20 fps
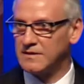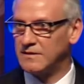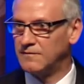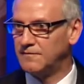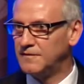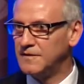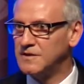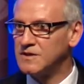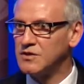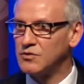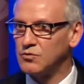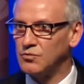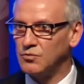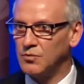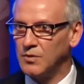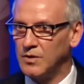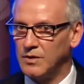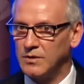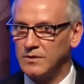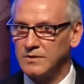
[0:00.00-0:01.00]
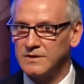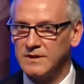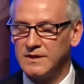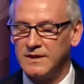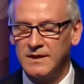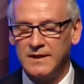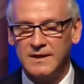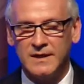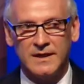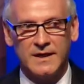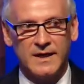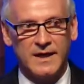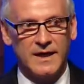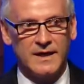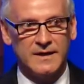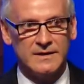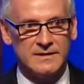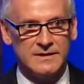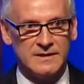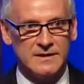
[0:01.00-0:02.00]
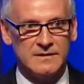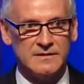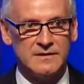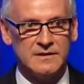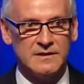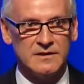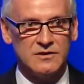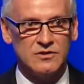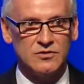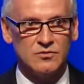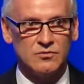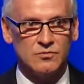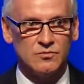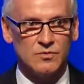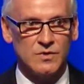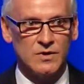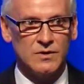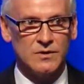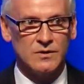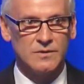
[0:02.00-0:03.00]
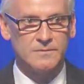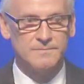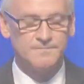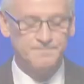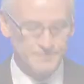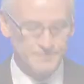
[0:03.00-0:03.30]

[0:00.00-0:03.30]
in the physical world and in the digital world.